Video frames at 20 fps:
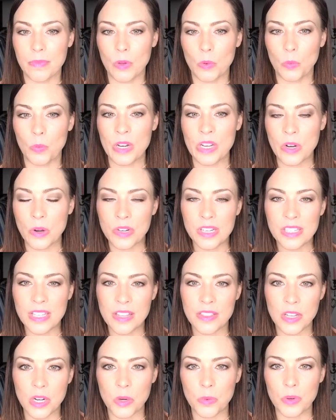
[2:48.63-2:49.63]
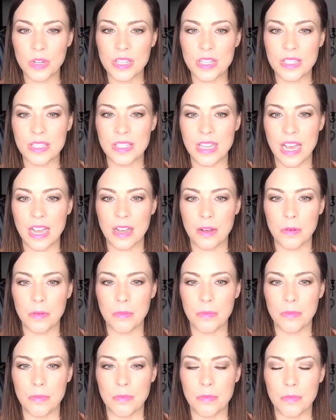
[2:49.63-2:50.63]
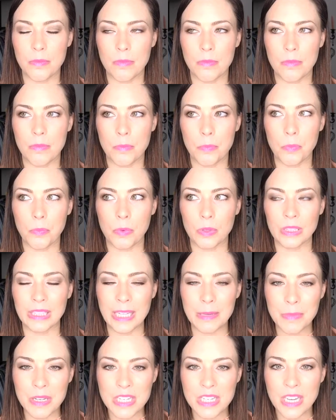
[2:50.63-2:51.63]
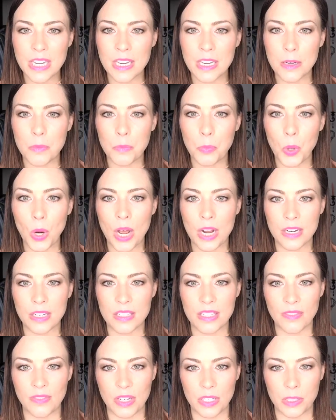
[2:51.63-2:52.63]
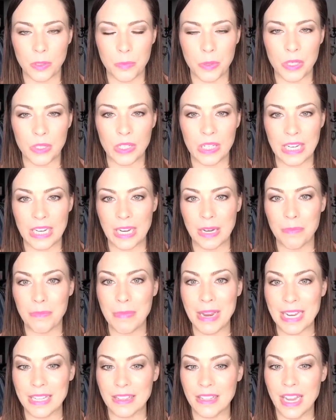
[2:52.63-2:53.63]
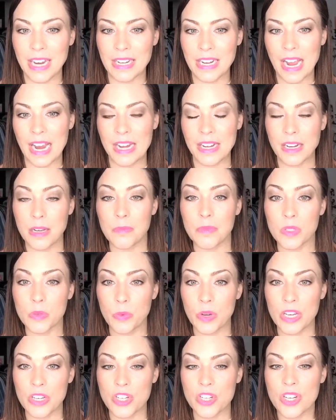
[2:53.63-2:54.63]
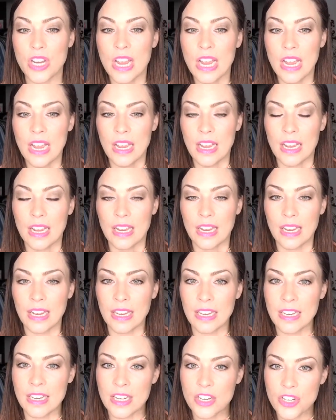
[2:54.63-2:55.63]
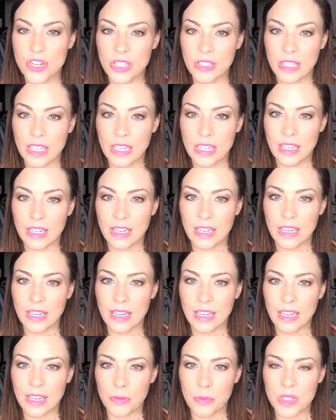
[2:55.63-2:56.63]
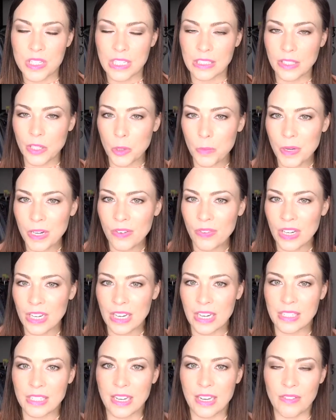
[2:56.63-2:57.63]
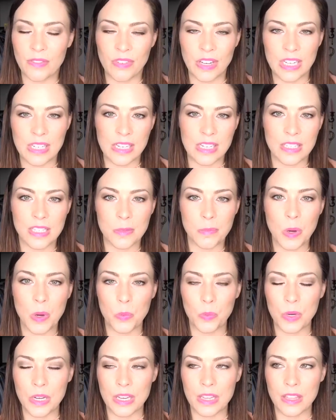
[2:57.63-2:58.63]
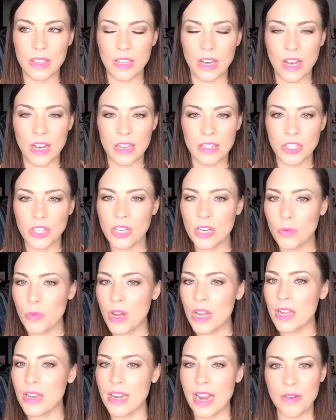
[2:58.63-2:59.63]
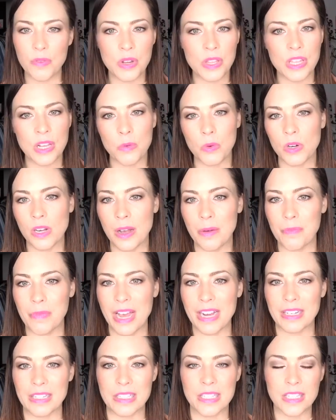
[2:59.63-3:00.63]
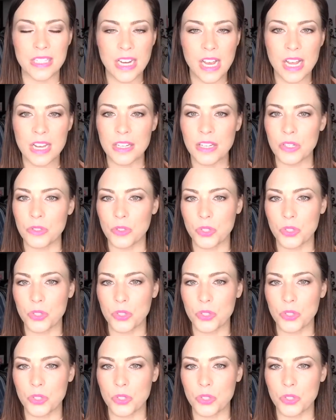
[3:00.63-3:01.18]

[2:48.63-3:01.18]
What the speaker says: We noticed that there was a limited product availability in mainline items, which initially it was a little bit of an inconvenience, but we thought, you know what, everything will come back in stock, it'll